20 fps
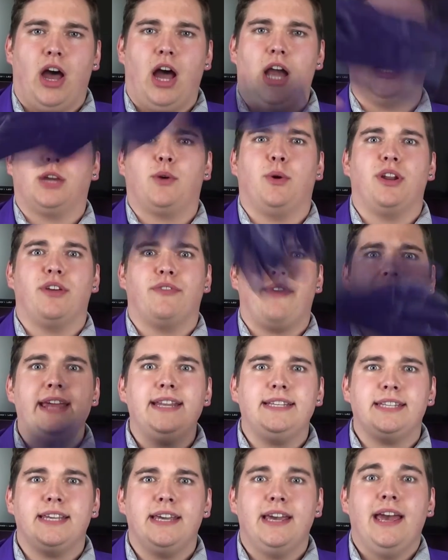the Harlequin of
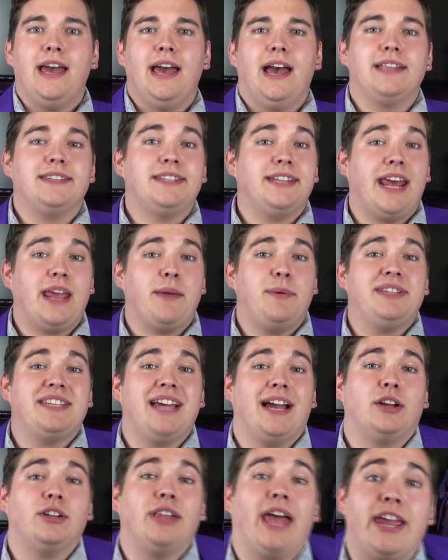Hate, and today we
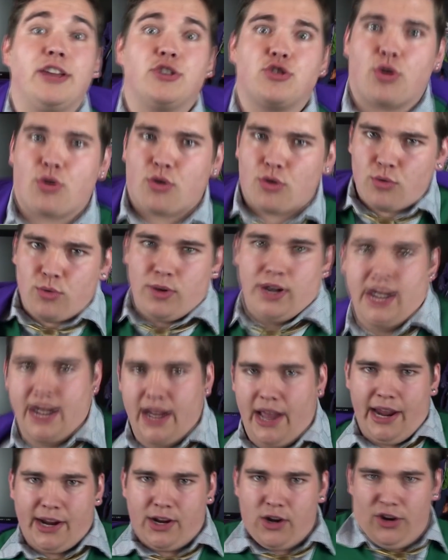tackle a truly
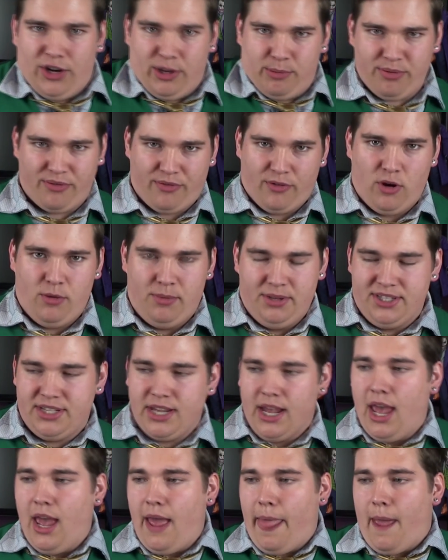iconic
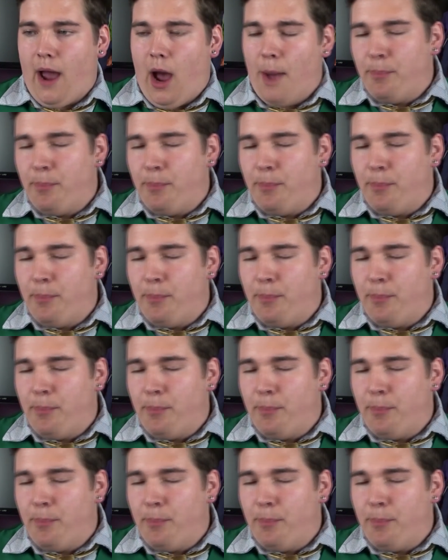performance.